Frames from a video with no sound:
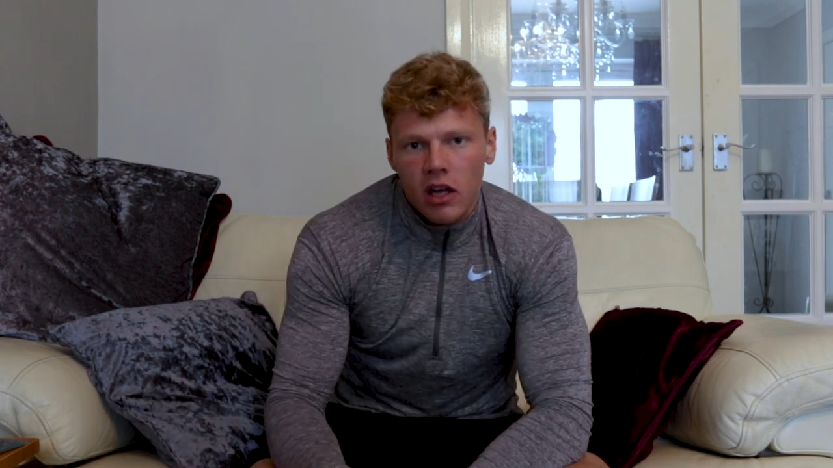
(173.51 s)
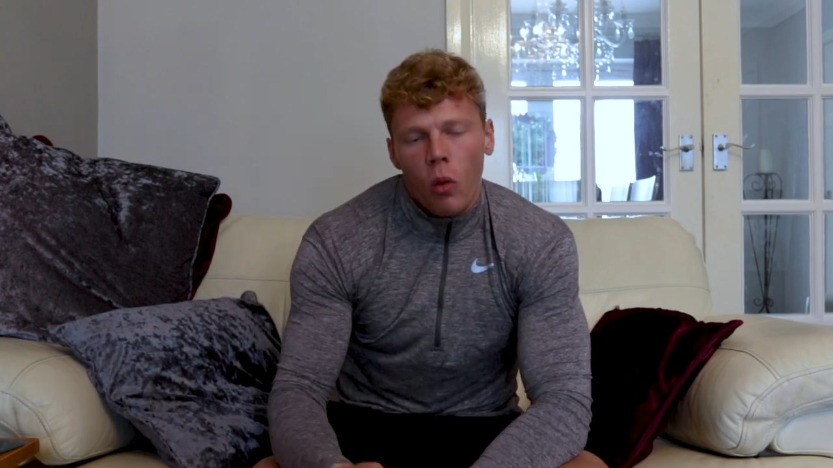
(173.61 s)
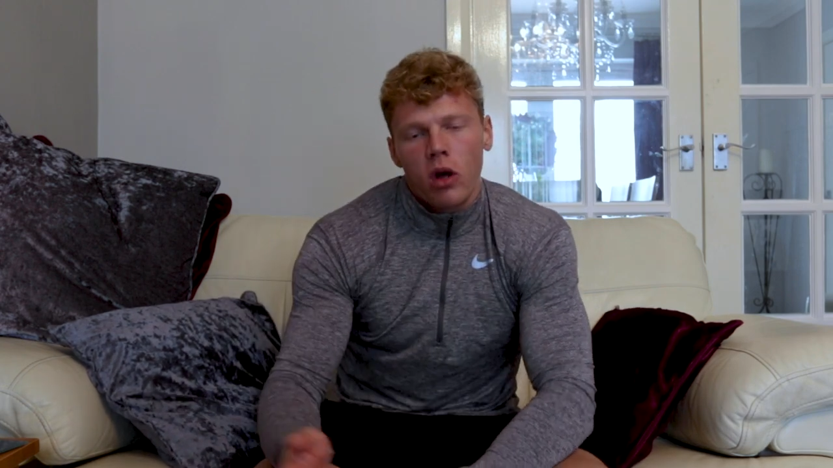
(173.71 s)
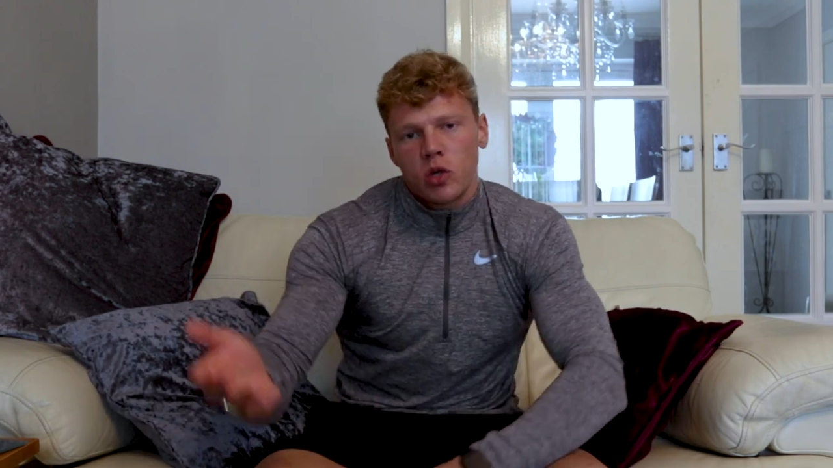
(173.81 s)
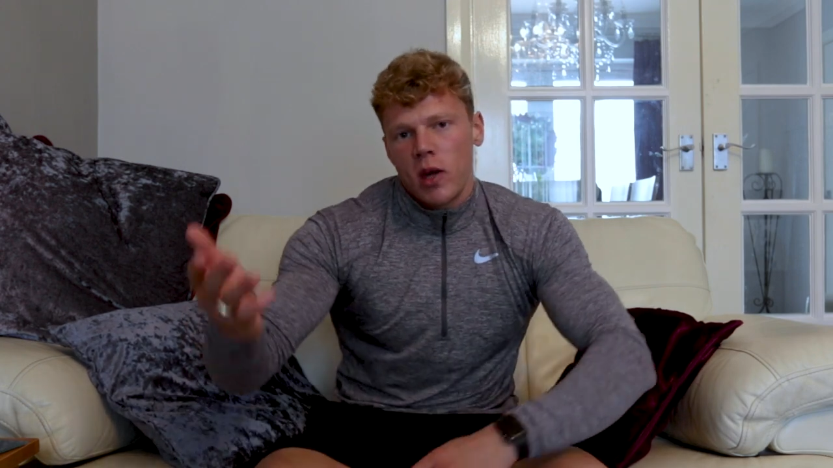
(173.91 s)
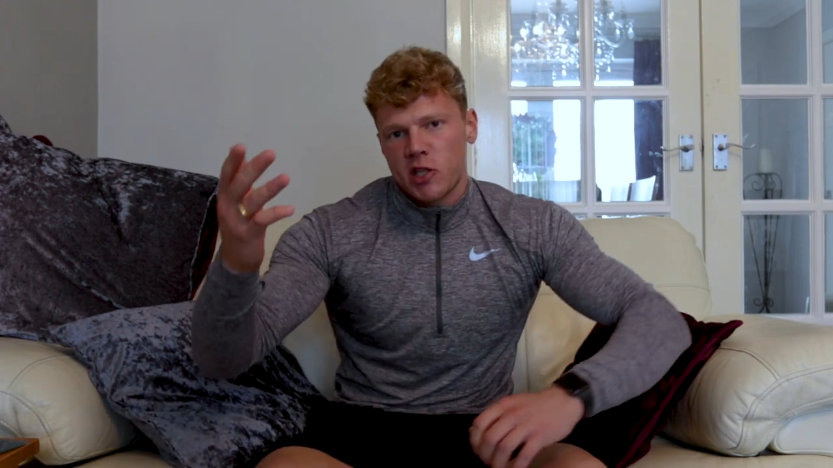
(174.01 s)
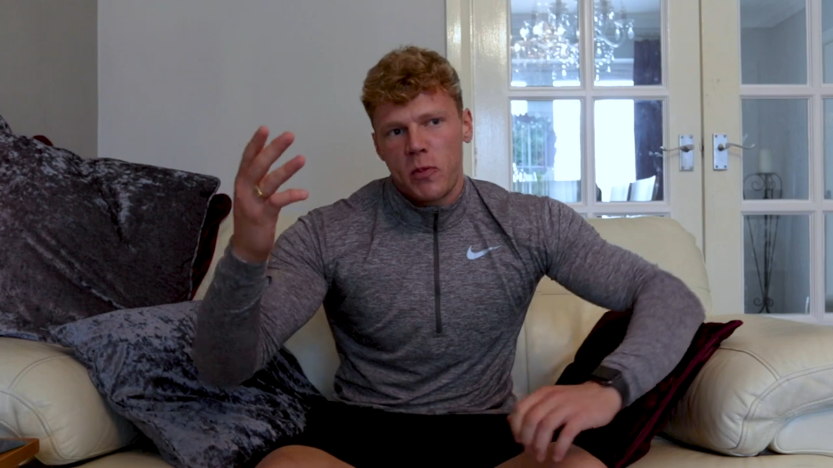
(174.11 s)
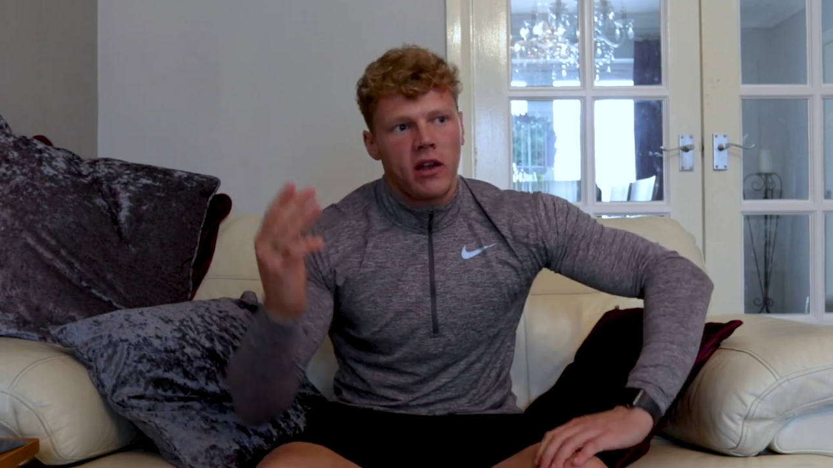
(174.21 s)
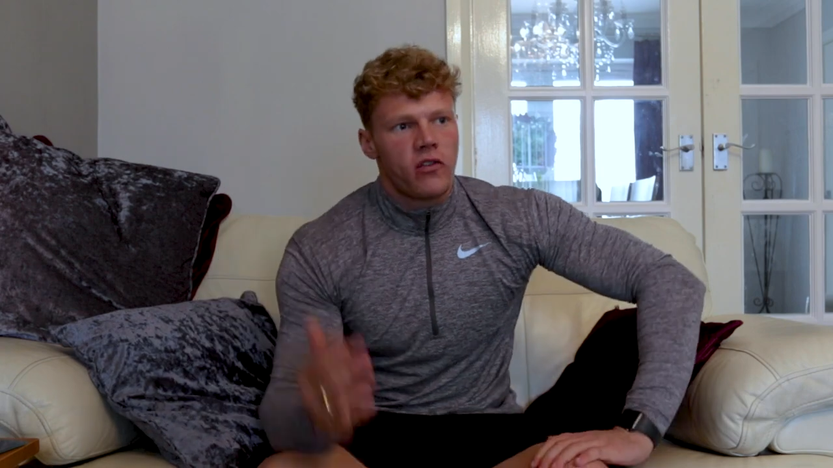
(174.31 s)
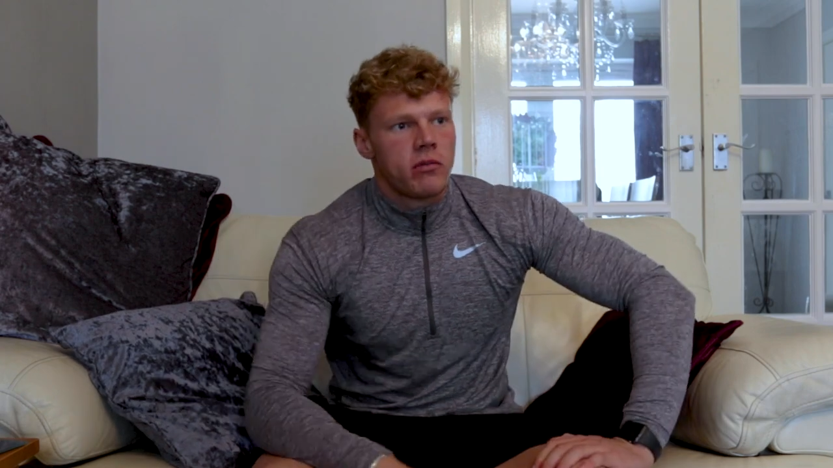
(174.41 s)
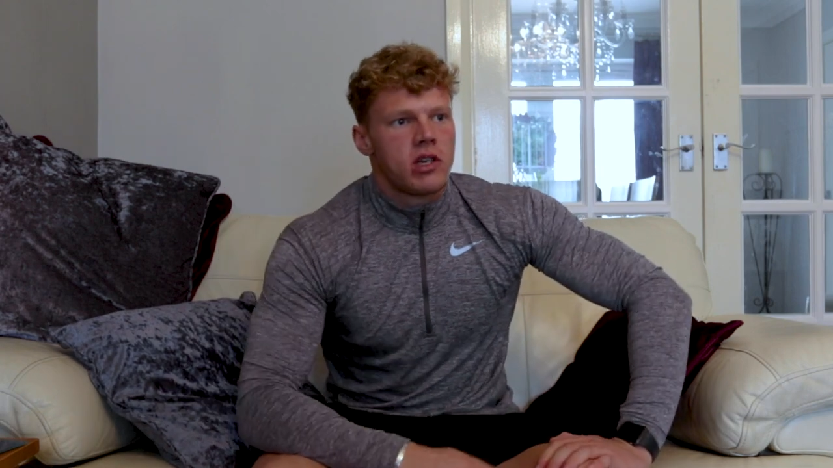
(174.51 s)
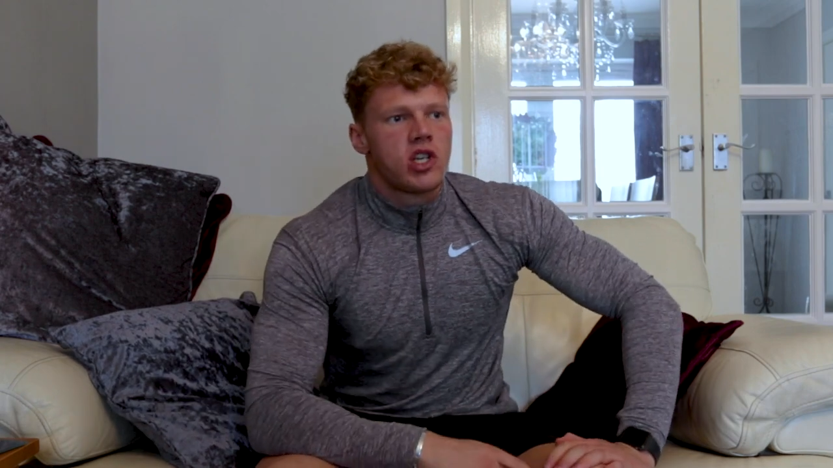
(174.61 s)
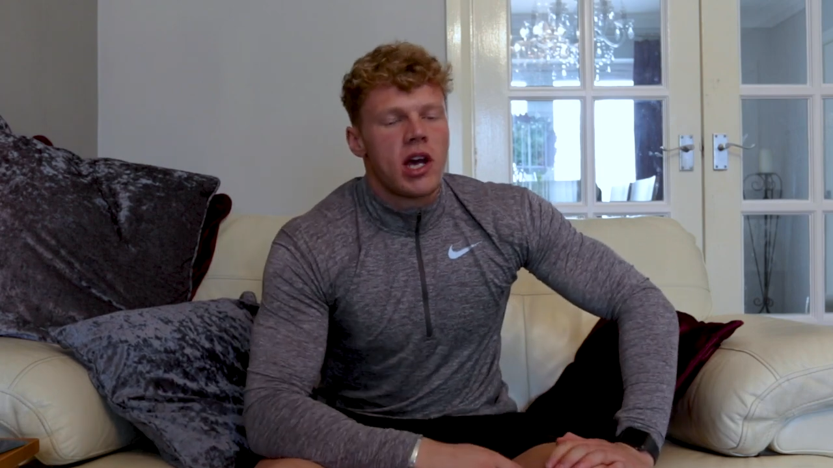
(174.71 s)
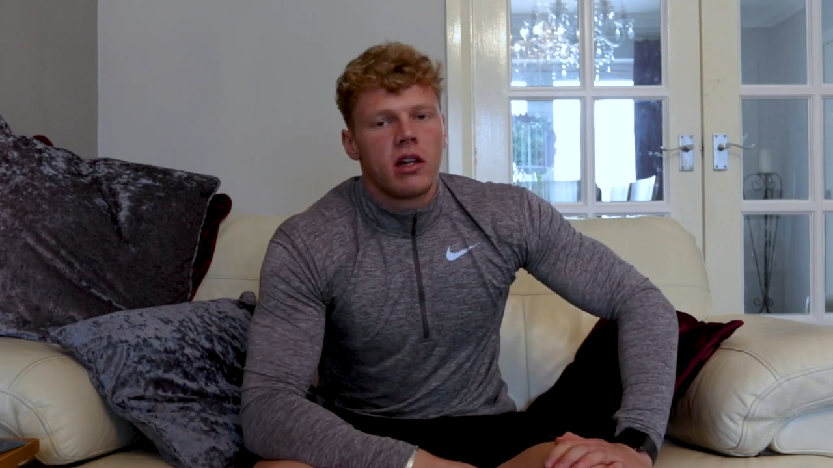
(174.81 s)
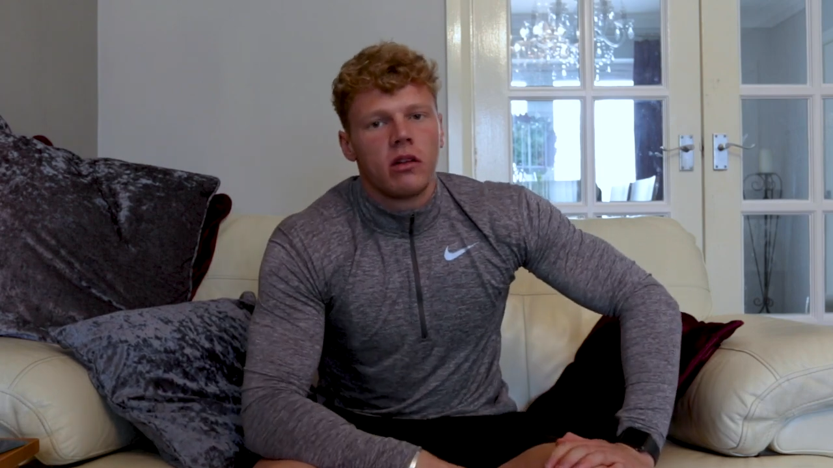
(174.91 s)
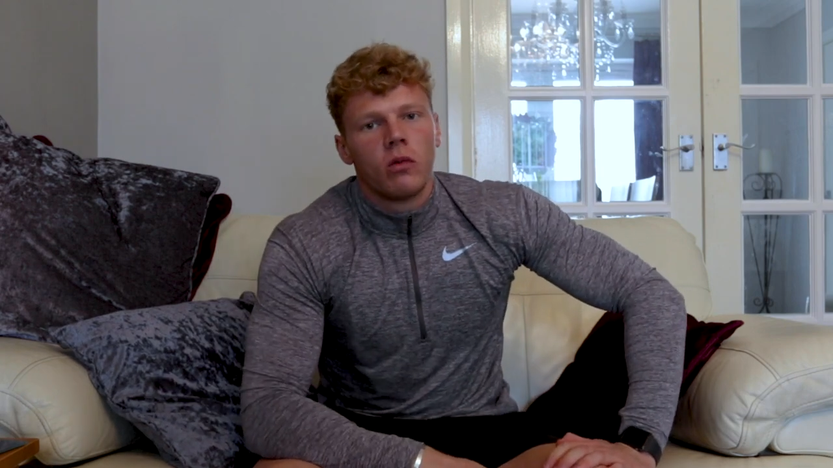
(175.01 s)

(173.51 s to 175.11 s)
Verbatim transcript: What to expect from this channel?